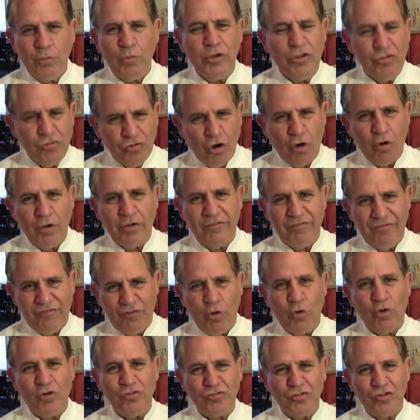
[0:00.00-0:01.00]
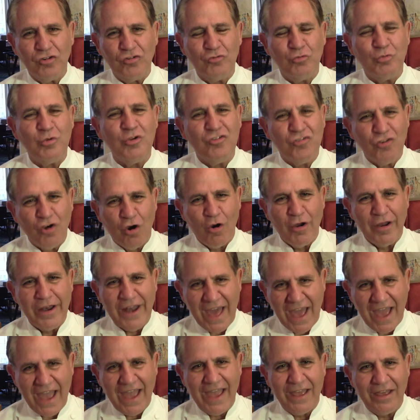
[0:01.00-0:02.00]
We joined forces, we
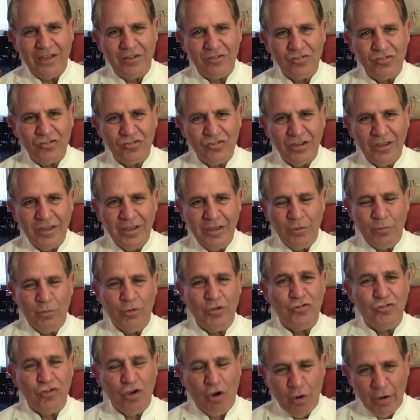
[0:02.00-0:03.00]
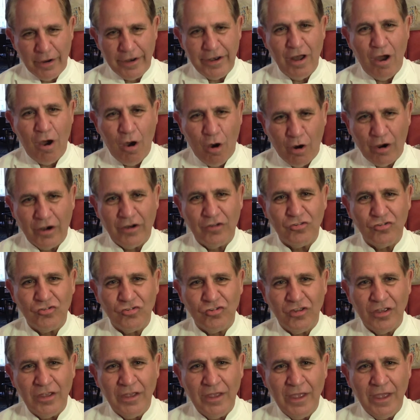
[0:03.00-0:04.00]
joined hands, we joined
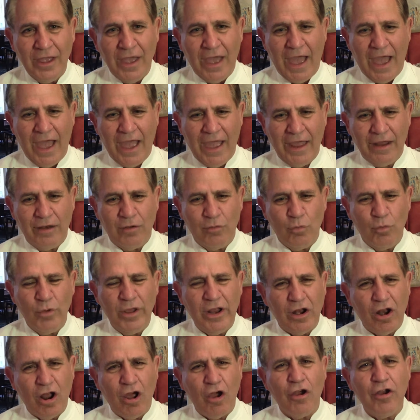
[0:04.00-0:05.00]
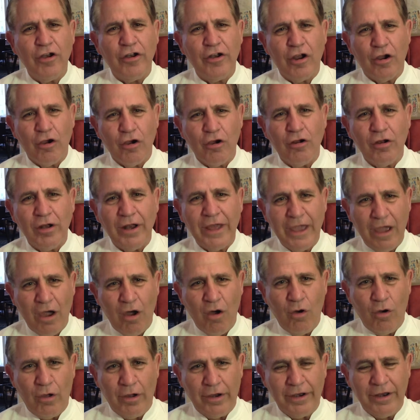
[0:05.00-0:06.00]
hearts. And we learned early
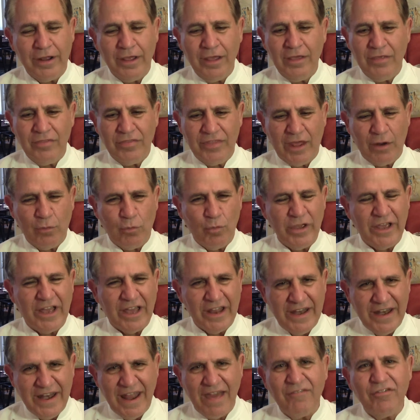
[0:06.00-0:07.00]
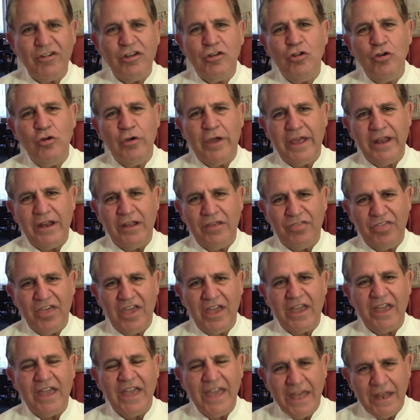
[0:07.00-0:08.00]
on that we could never do
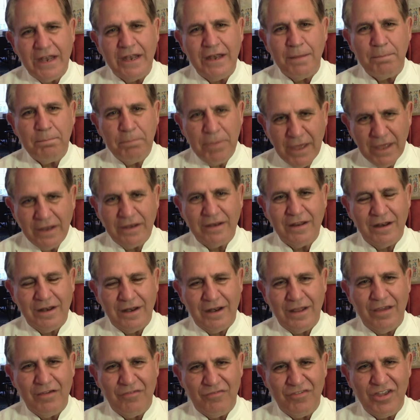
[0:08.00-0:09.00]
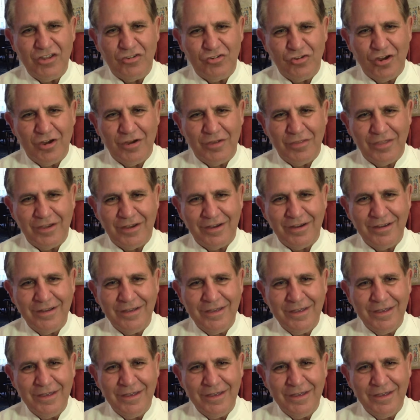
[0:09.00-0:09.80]
anything independently of each other.